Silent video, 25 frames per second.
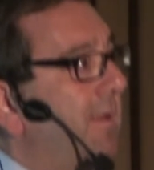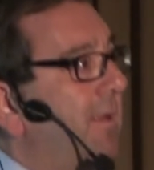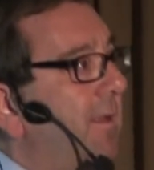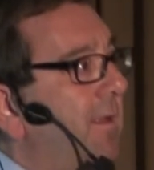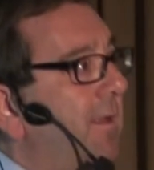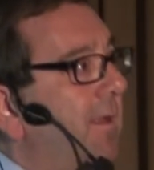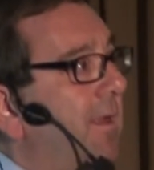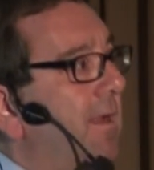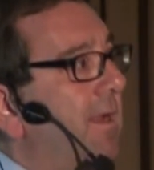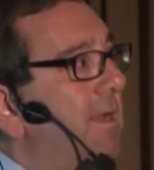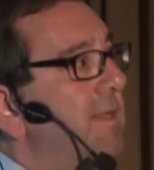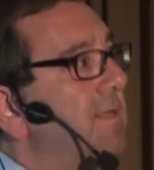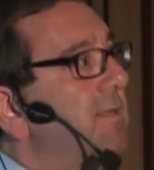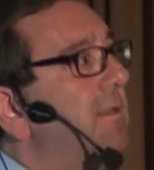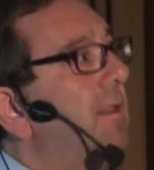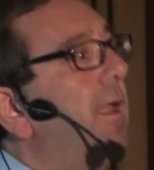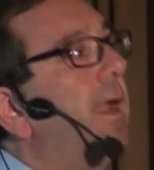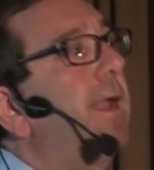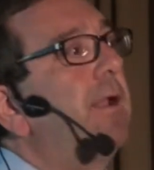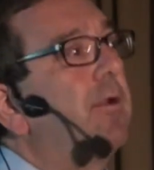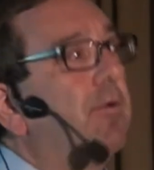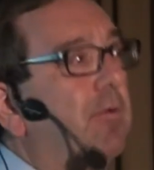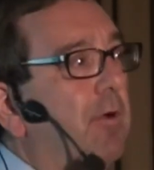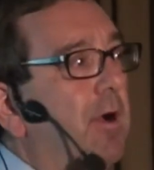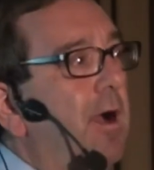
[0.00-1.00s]
Because
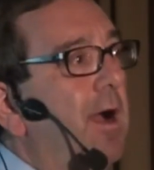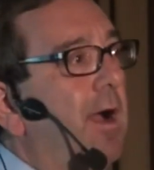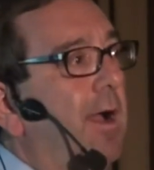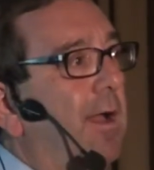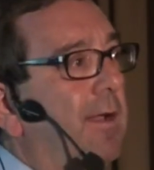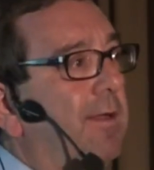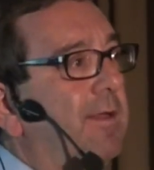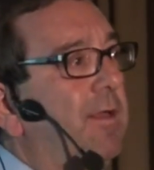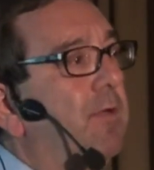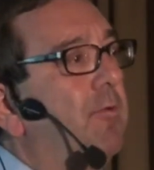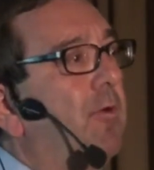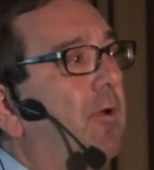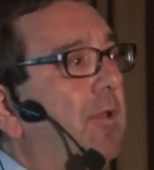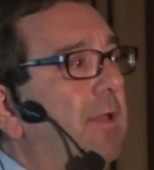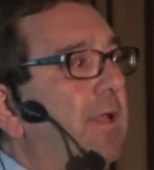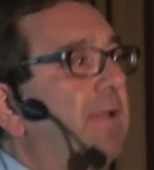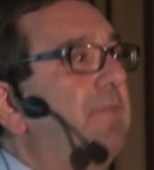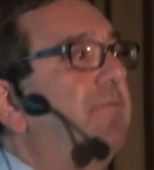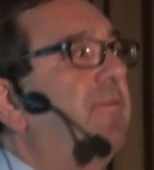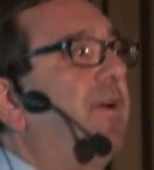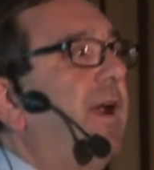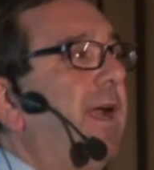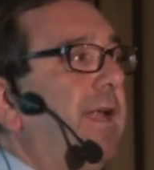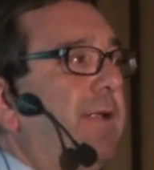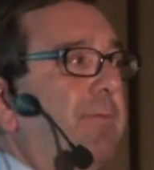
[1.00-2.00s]
later on, you will
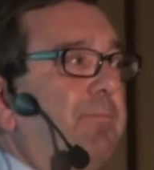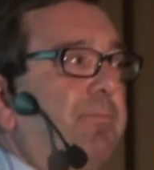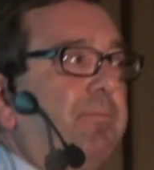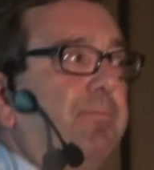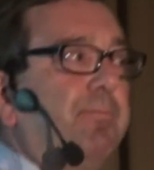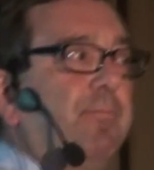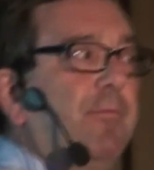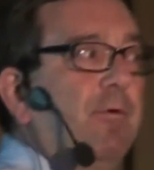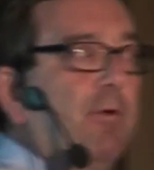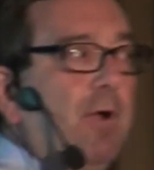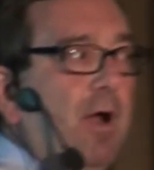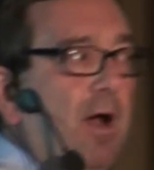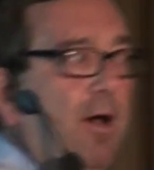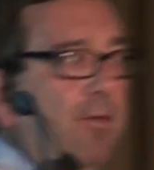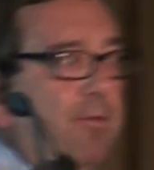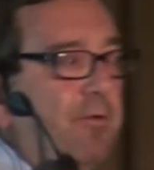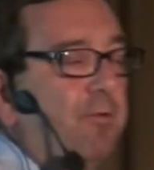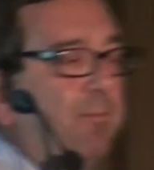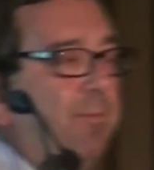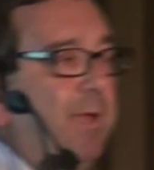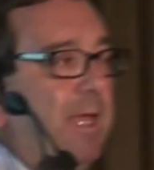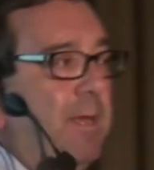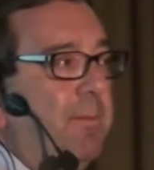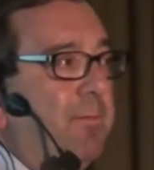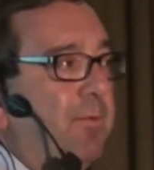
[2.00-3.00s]
invite other
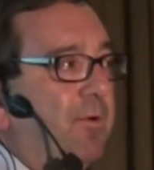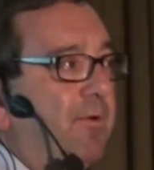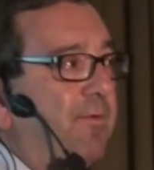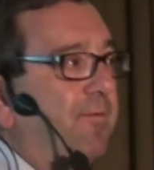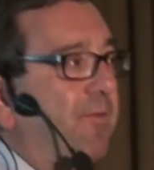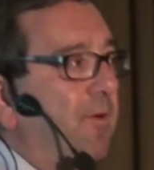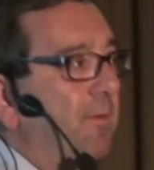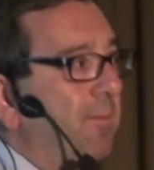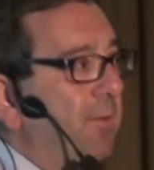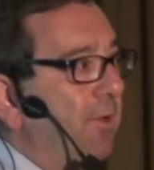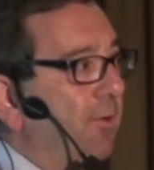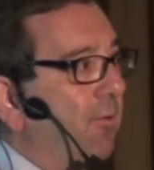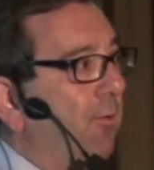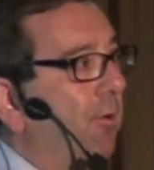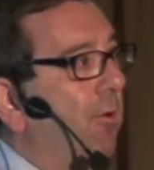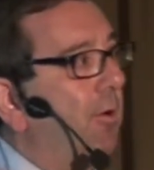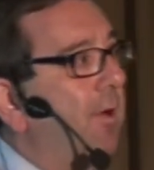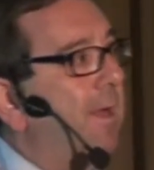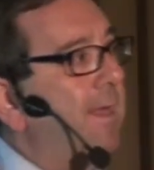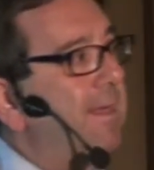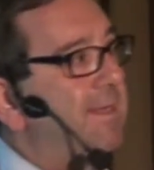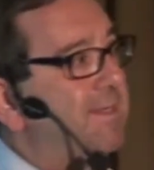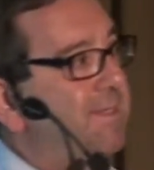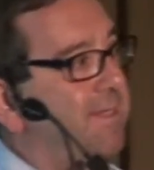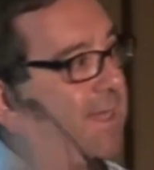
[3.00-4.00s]
people from your
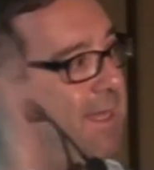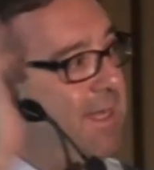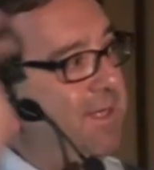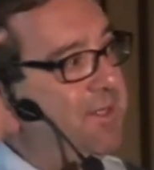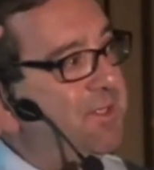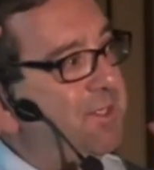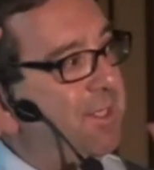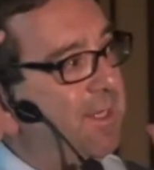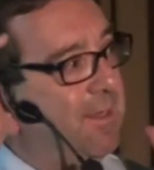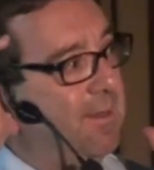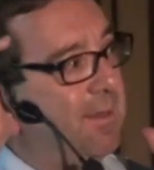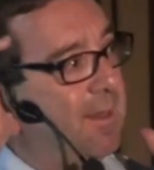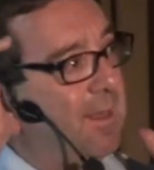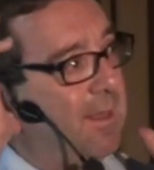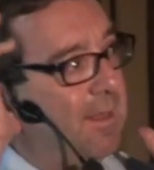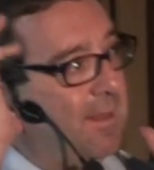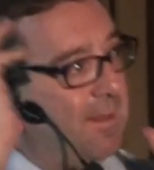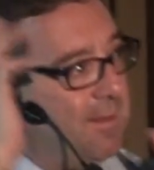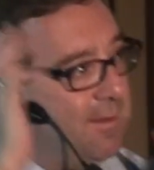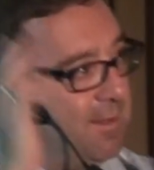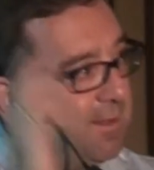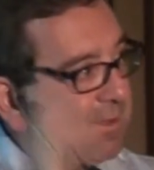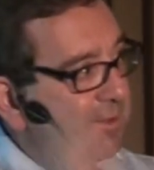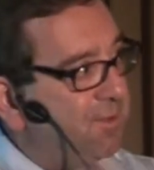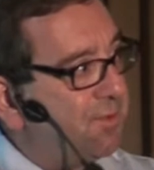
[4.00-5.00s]
organization
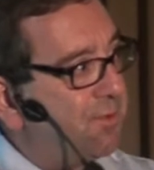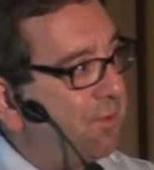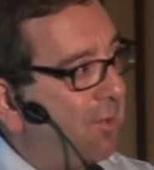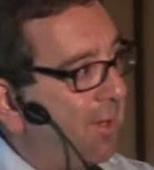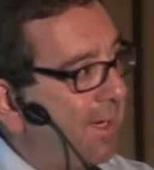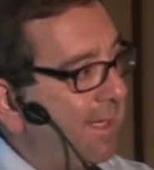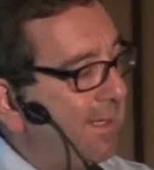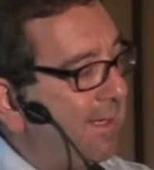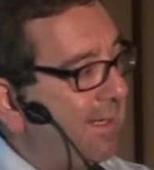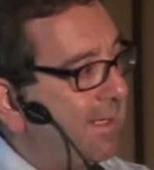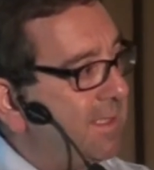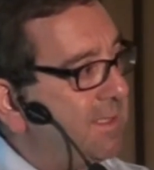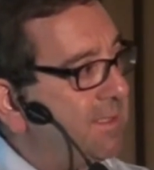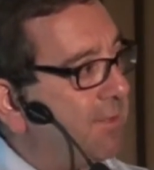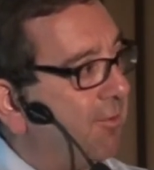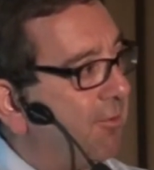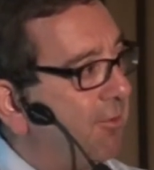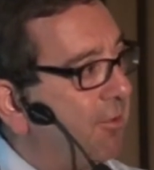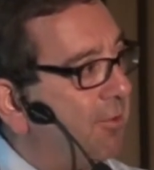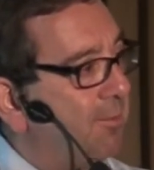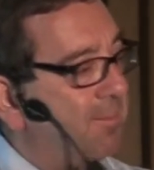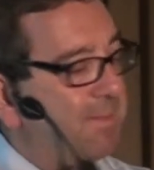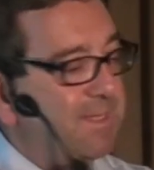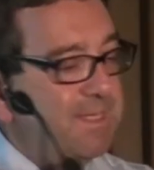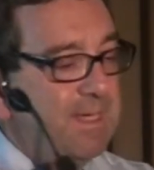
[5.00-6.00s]
to join these
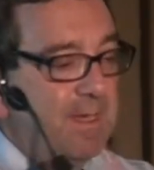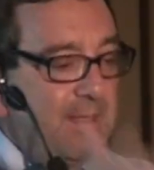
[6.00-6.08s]
groups,